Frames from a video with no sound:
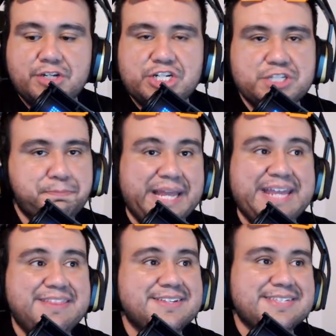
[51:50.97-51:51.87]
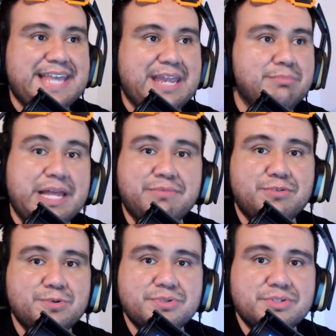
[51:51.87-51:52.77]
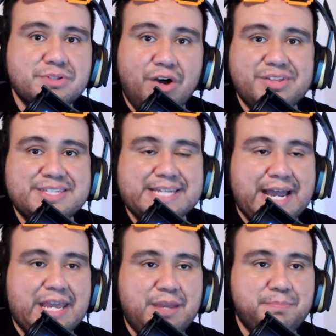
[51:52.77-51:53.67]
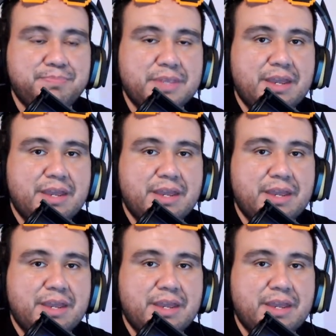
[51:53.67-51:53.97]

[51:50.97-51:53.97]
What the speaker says: just playing the same levels all the time,